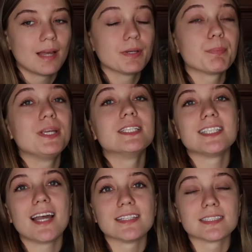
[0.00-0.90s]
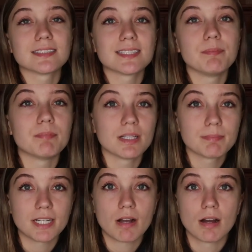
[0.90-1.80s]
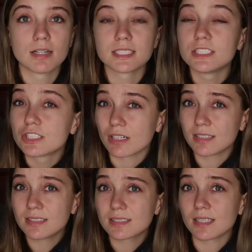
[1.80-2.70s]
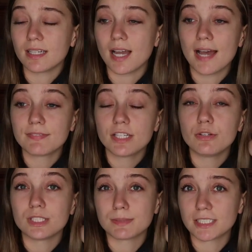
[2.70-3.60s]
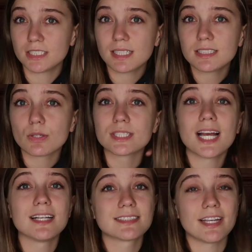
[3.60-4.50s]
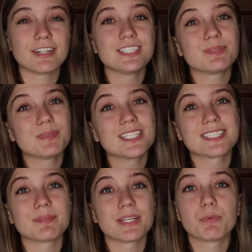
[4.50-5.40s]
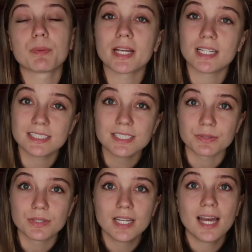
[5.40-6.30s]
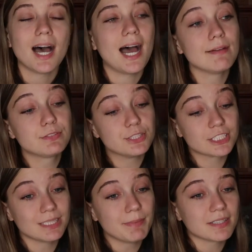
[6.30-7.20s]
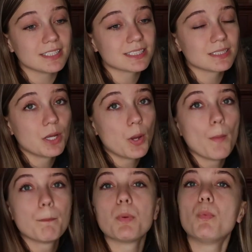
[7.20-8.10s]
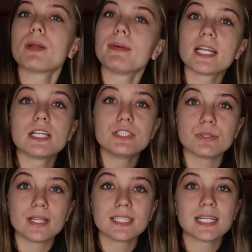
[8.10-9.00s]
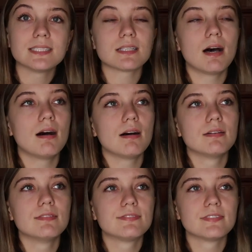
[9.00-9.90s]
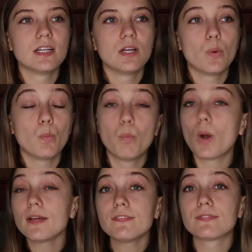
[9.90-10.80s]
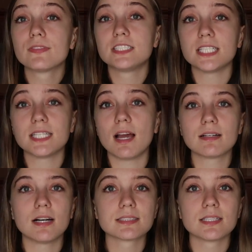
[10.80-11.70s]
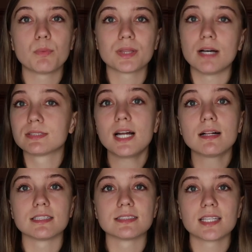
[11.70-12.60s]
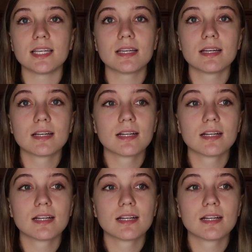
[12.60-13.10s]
I'm gonna PCS the same month my car's insurance. Like, I have to get a new inspection done, so it's kind of scary to me because I'm like, what am I gonna do? I have 2 years to think about this, but what am I gonna do? In the sense of, what if the JCI costs like $1,000? Like,